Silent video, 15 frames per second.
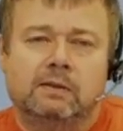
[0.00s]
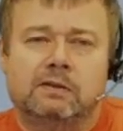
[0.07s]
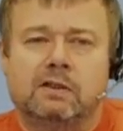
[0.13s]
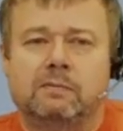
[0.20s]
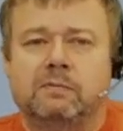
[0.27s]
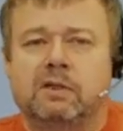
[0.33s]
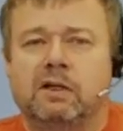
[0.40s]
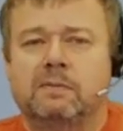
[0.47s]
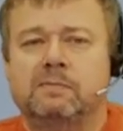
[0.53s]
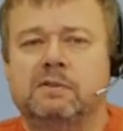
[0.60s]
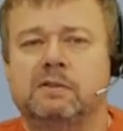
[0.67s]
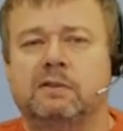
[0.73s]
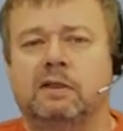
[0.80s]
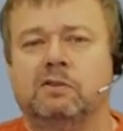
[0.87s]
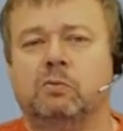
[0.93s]

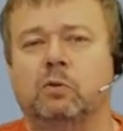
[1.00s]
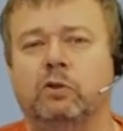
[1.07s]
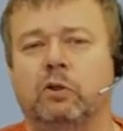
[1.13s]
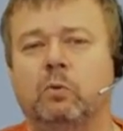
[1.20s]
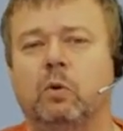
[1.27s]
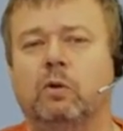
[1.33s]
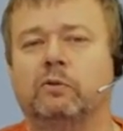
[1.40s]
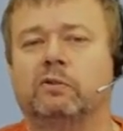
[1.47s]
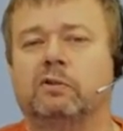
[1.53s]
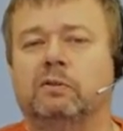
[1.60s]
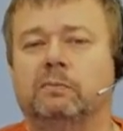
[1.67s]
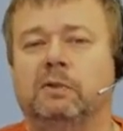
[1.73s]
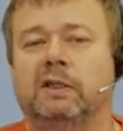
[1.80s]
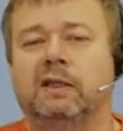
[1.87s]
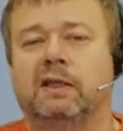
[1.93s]
Sometimes that's what you want,
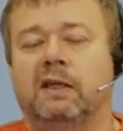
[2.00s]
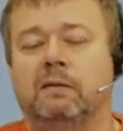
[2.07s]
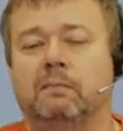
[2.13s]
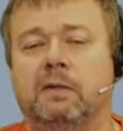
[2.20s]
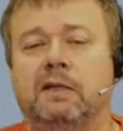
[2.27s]
but it can